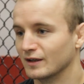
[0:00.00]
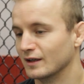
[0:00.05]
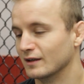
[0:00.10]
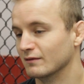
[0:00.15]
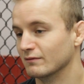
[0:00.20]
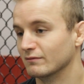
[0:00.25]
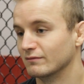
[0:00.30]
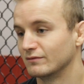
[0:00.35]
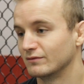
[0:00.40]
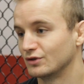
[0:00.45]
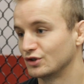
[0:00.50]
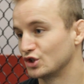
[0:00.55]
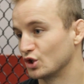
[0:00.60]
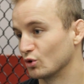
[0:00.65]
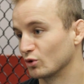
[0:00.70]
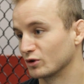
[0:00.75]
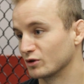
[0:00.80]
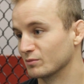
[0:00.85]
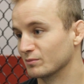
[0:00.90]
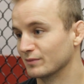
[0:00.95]
then
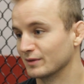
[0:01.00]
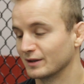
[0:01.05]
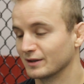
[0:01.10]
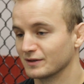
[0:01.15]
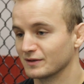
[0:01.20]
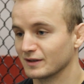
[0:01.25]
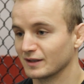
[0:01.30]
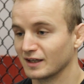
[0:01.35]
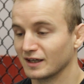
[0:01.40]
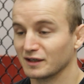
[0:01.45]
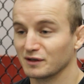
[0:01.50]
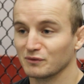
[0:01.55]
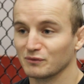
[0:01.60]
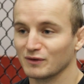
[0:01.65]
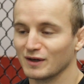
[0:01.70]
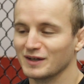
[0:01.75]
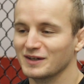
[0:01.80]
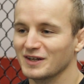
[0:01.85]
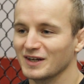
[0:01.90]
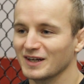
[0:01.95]
choke them because they can't defend